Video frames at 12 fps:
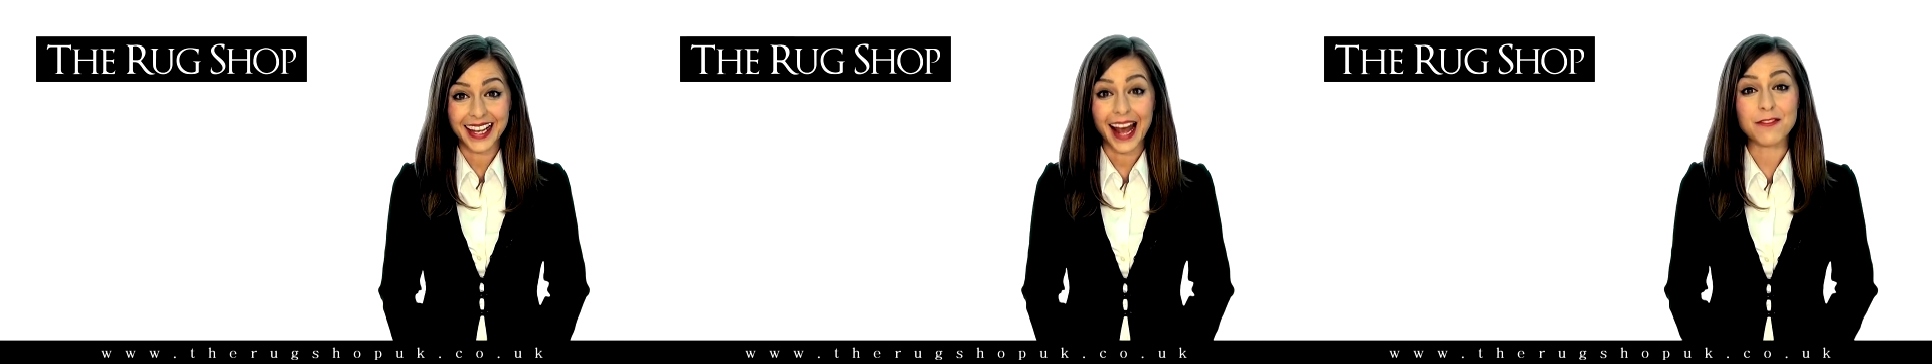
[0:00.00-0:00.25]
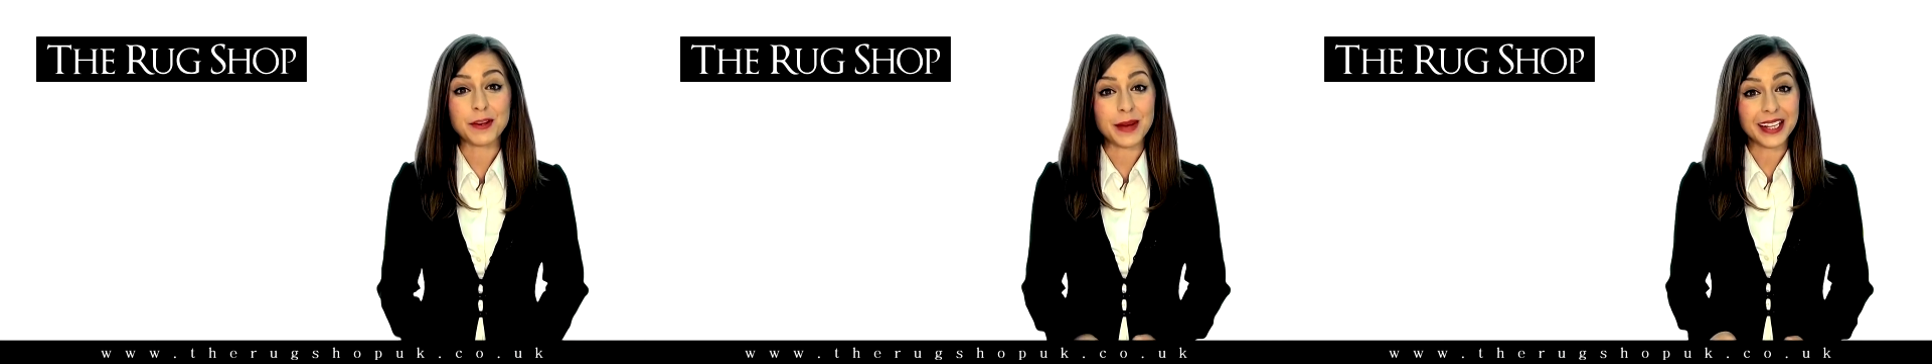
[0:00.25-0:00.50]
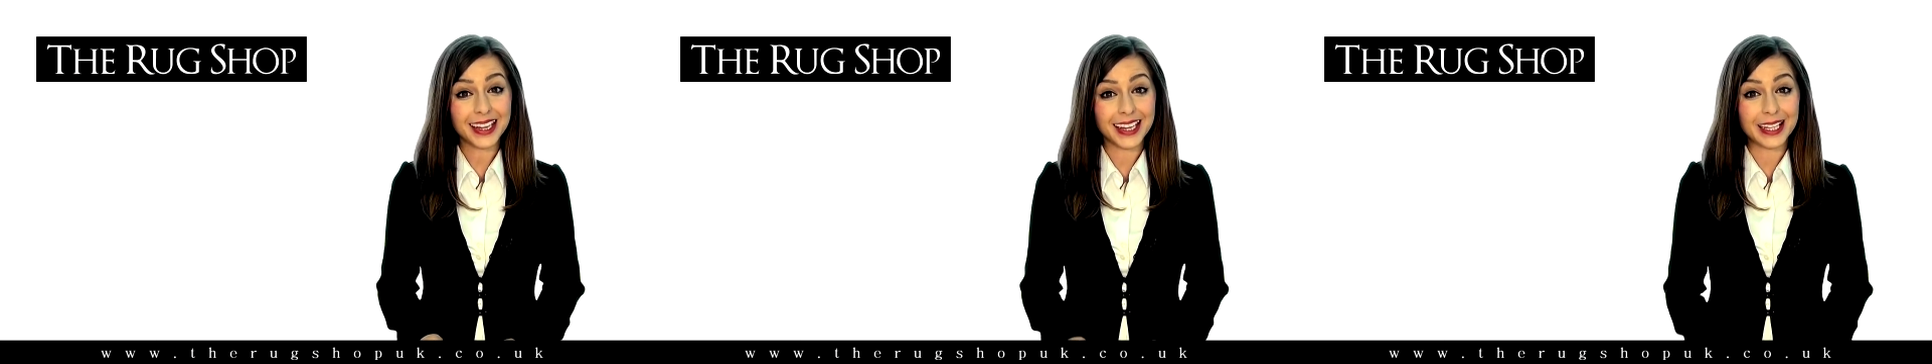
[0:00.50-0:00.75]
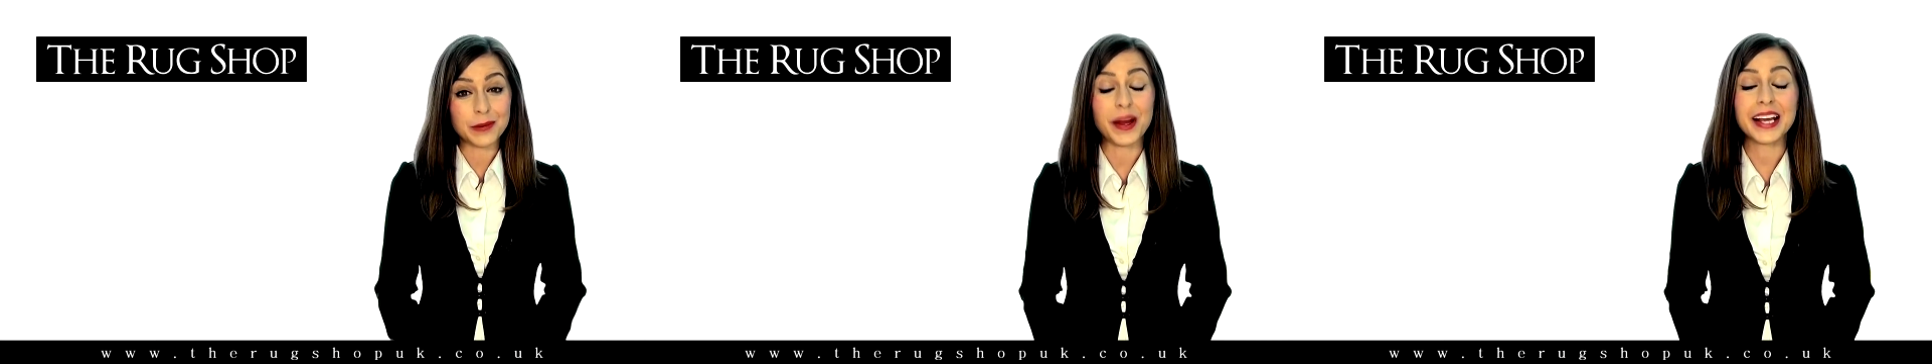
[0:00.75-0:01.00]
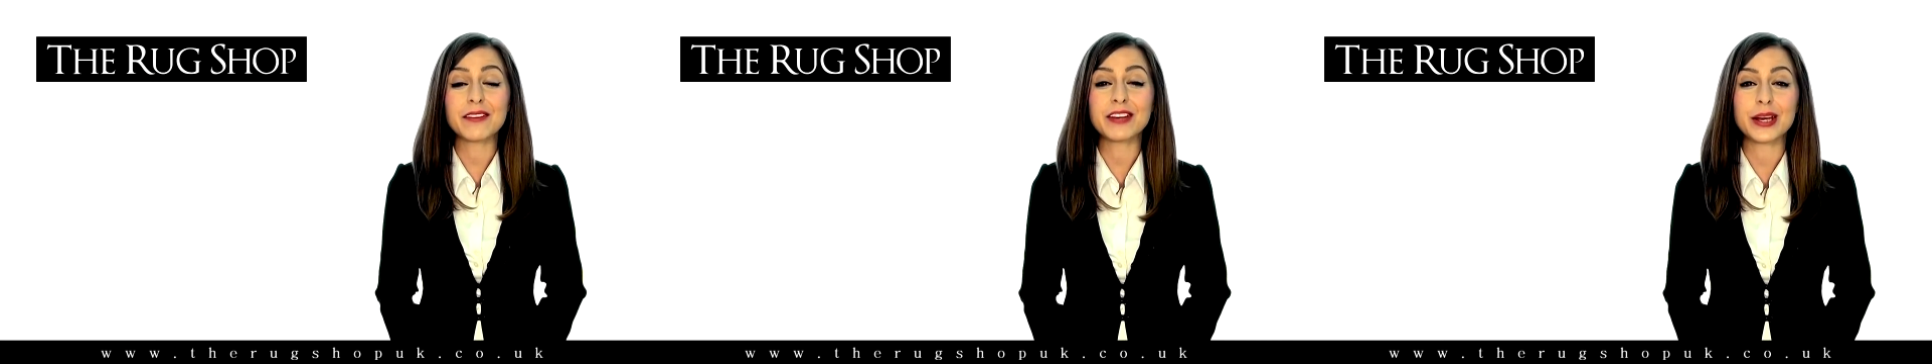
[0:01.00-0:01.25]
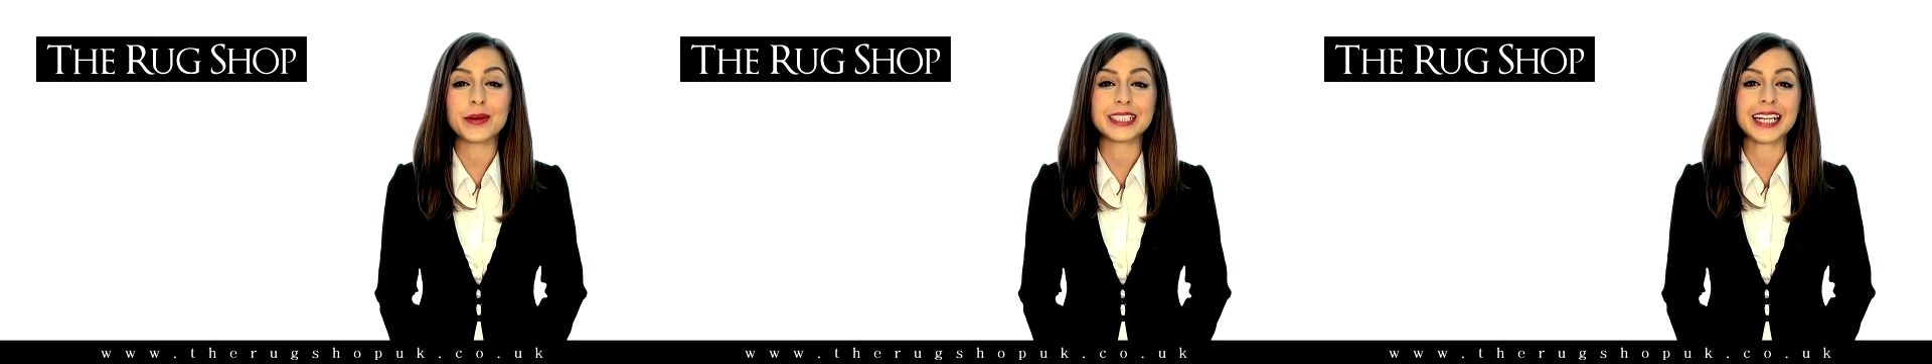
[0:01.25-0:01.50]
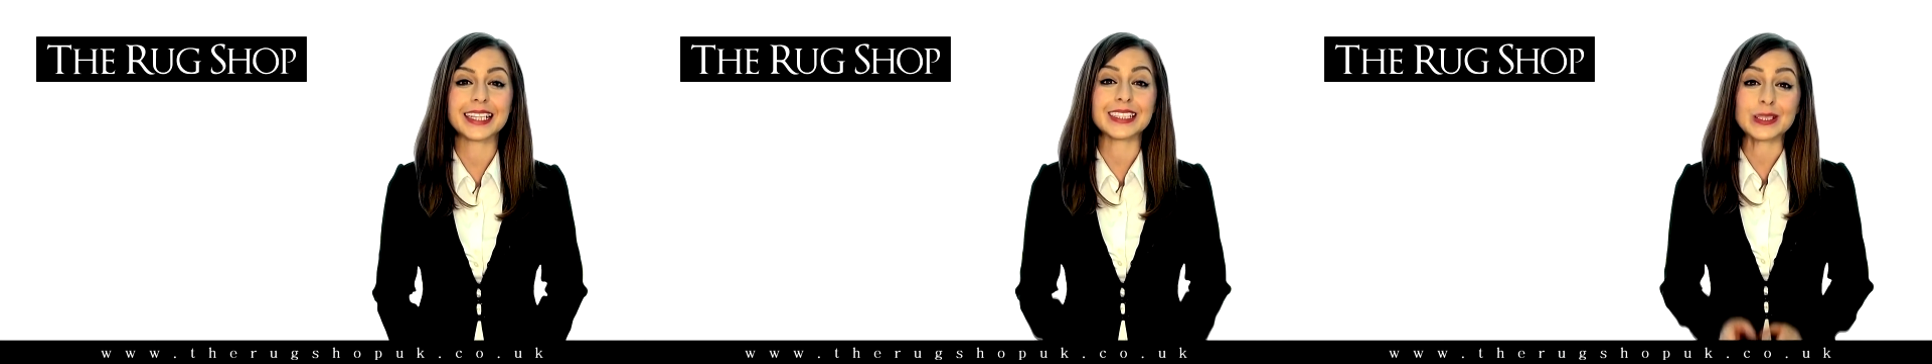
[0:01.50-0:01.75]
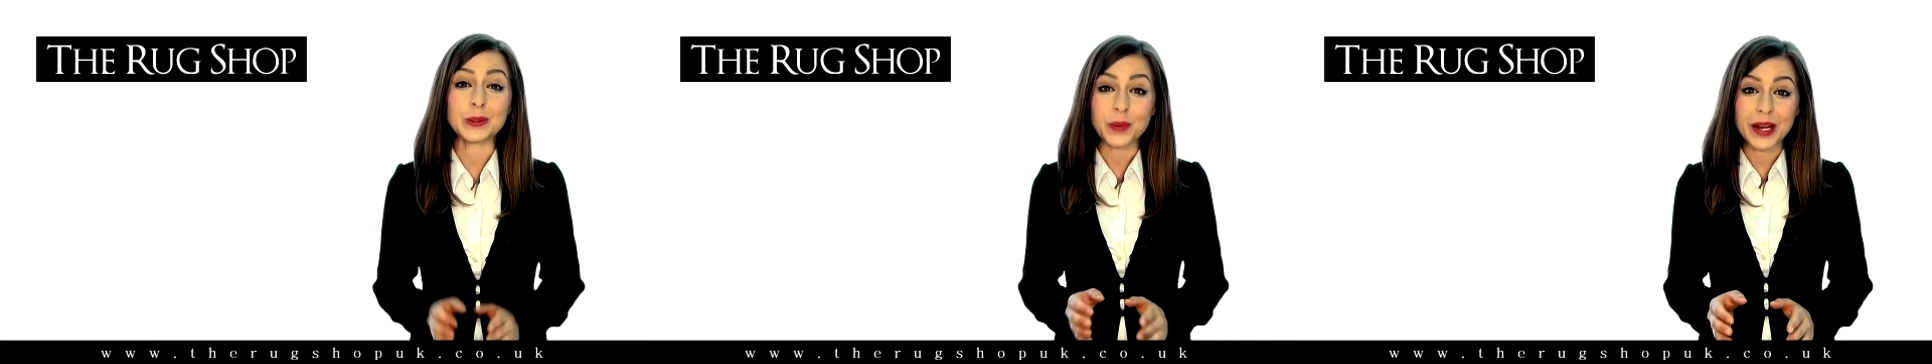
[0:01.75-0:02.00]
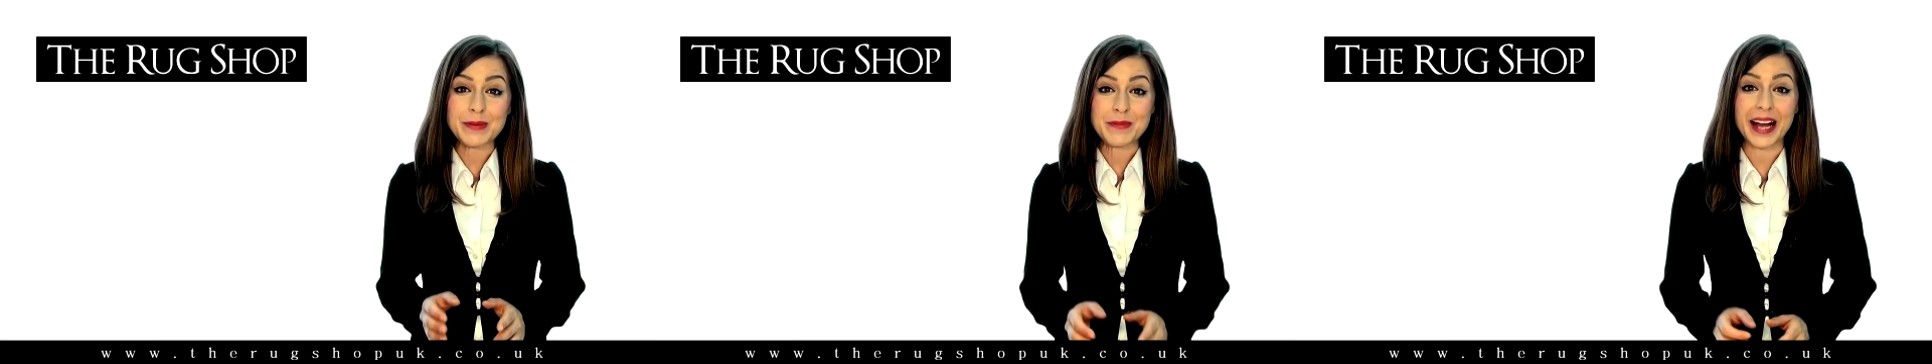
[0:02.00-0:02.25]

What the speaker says: Every month, we're giving you a chance to win